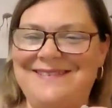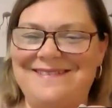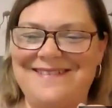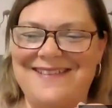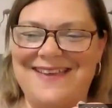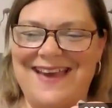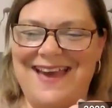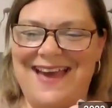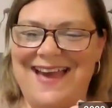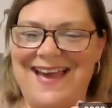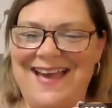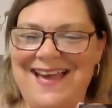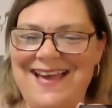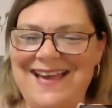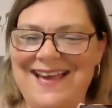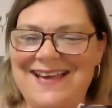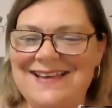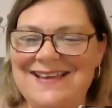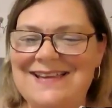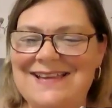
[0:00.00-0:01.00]
Okay?
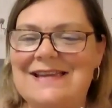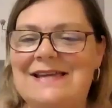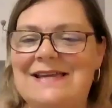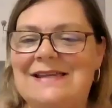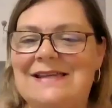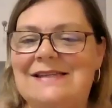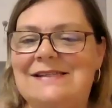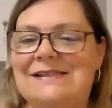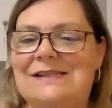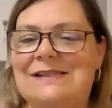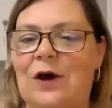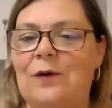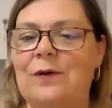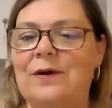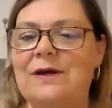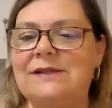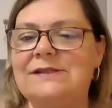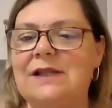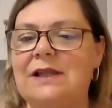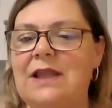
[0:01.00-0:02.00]
So
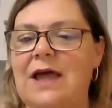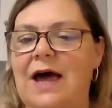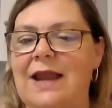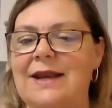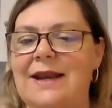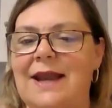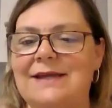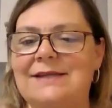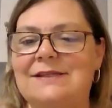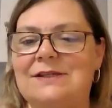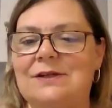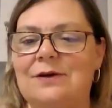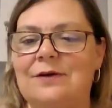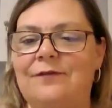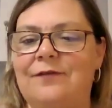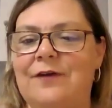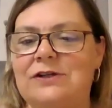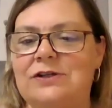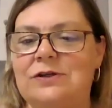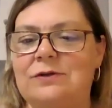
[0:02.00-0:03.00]
it's a lot nicer
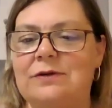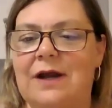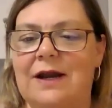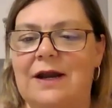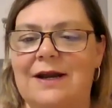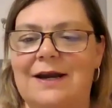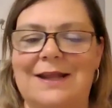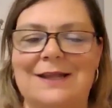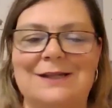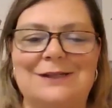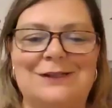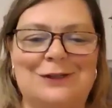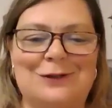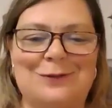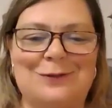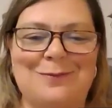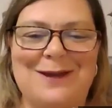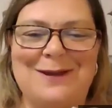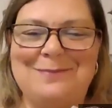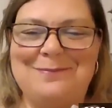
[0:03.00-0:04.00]
if I do it on an
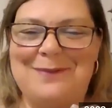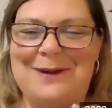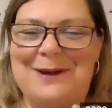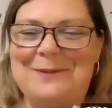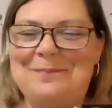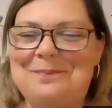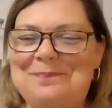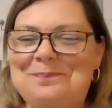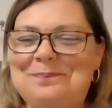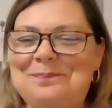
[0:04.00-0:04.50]
instrument, but